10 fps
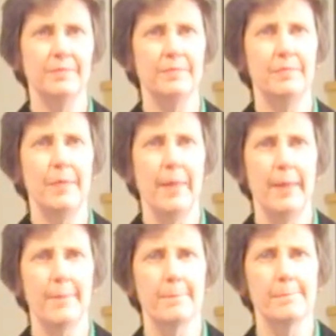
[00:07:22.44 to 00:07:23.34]

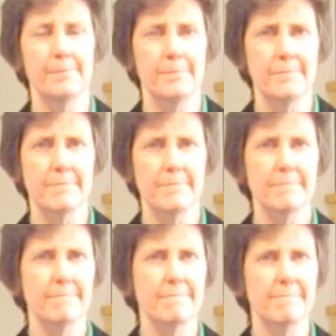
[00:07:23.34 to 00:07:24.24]

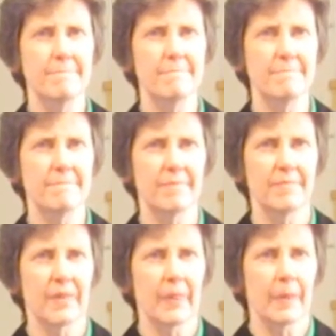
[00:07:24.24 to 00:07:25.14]

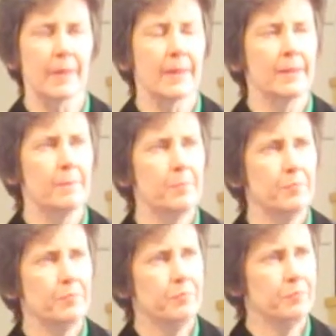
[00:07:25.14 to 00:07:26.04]

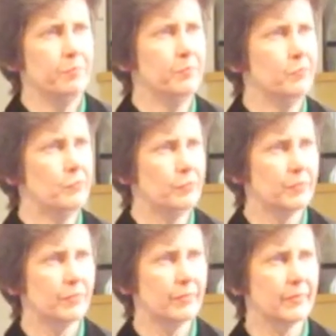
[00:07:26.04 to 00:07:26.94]

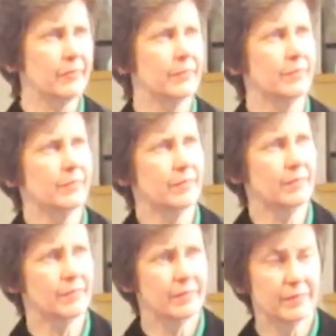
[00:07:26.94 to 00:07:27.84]
(silence)